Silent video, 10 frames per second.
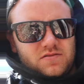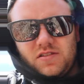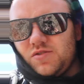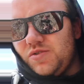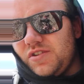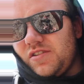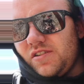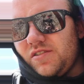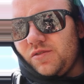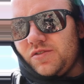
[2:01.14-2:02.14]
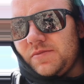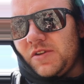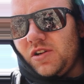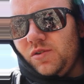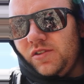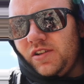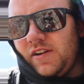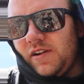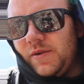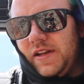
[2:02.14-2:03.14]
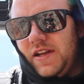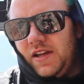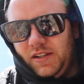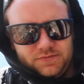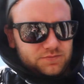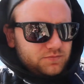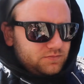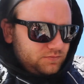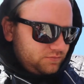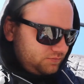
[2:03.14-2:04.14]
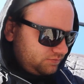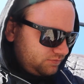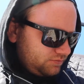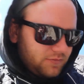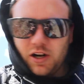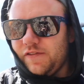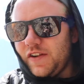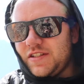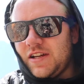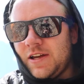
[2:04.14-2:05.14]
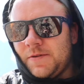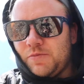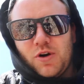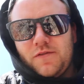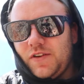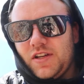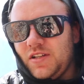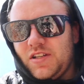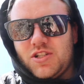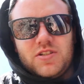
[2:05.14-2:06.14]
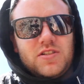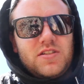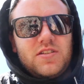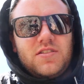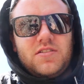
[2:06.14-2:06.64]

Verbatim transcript: Guess we should start throwing some canola in the ground, eh? Perfect timing, perfect conditions.